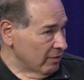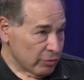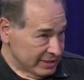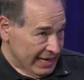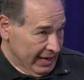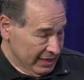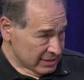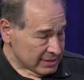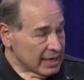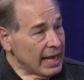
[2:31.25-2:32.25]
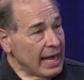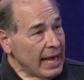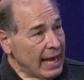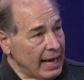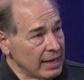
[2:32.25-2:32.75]
for decades,
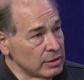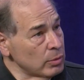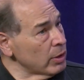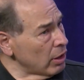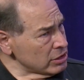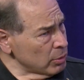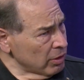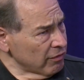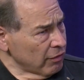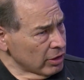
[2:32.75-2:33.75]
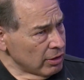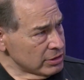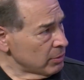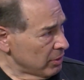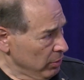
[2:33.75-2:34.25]
and we also work very
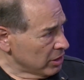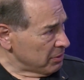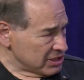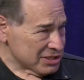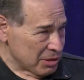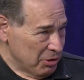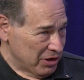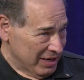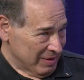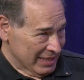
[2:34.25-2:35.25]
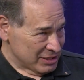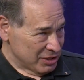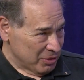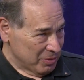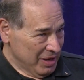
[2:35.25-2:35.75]
closely with, with the business community. And
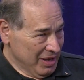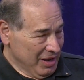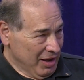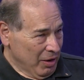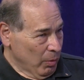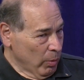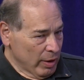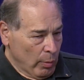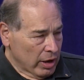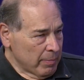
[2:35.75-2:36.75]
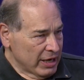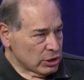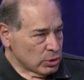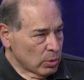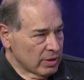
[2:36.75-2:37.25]
so uh, we want to make
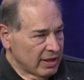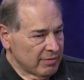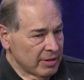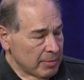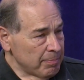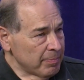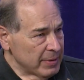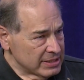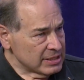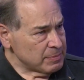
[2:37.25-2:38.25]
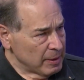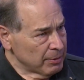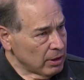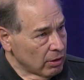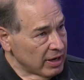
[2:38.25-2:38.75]
sure that business
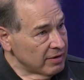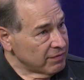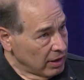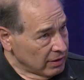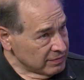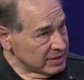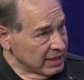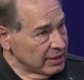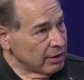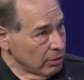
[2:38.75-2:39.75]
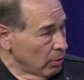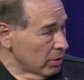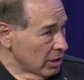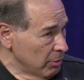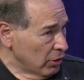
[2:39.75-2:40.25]
people are involved in their
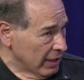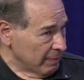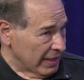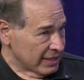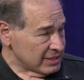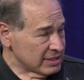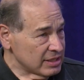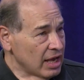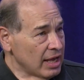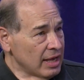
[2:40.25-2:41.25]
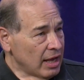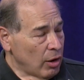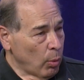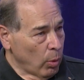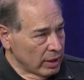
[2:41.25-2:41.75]
local community. And this is
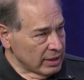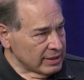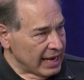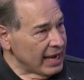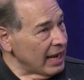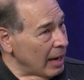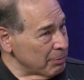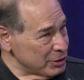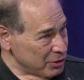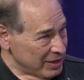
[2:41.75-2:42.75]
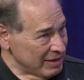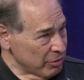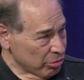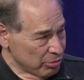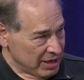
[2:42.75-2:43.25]
a one day opportunity
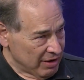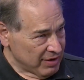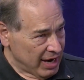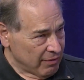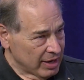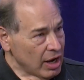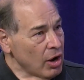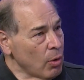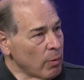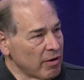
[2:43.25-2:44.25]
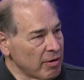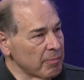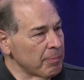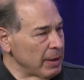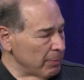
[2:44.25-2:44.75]
through Day of Caring
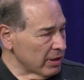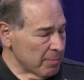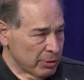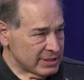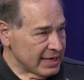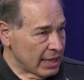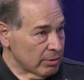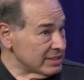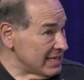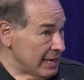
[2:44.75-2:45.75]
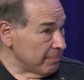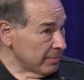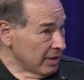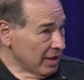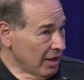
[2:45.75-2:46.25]
where people can put together a
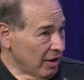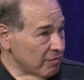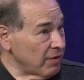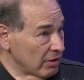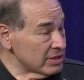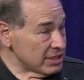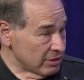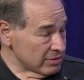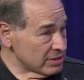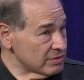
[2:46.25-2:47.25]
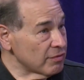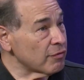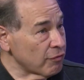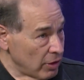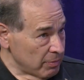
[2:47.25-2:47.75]
team of volunteers
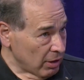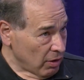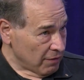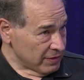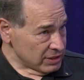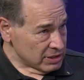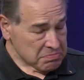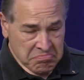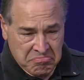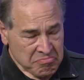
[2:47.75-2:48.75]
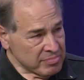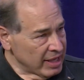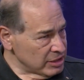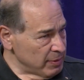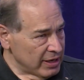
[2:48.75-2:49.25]
from their office.
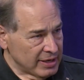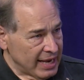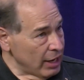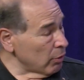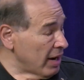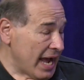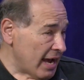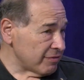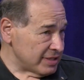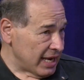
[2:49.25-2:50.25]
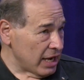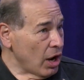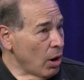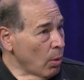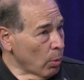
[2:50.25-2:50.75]
They spend a day or a half day
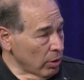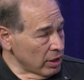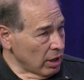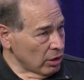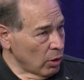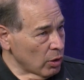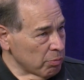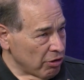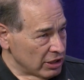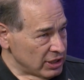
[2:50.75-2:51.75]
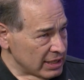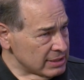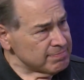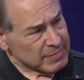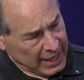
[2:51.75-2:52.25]
working on local
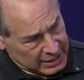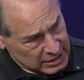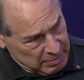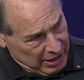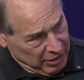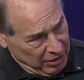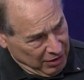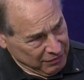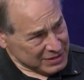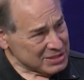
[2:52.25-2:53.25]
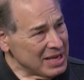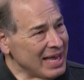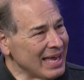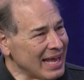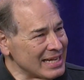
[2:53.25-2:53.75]
projects, gets them out of the office,
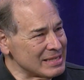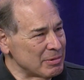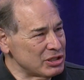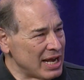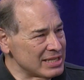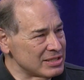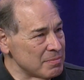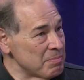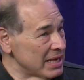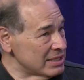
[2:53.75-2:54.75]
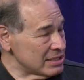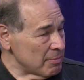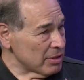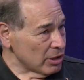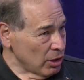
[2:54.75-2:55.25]
gets them a chance to meet
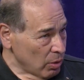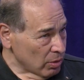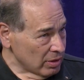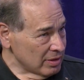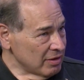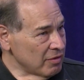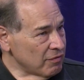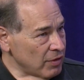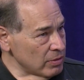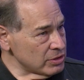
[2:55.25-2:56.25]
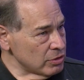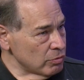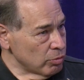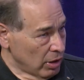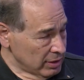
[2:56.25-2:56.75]
some of the local folks who
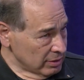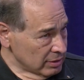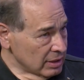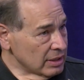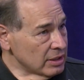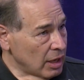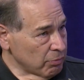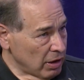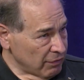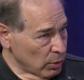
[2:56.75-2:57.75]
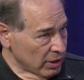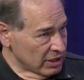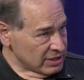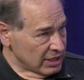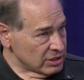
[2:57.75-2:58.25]
run nonprofit
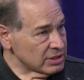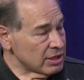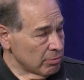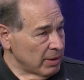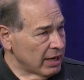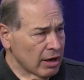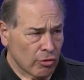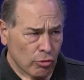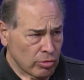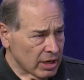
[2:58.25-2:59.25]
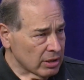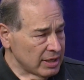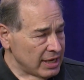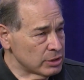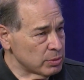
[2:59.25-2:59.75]
organizations that are meeting critical
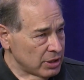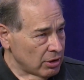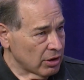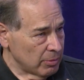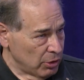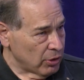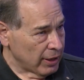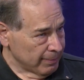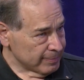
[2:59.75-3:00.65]
needs within our community.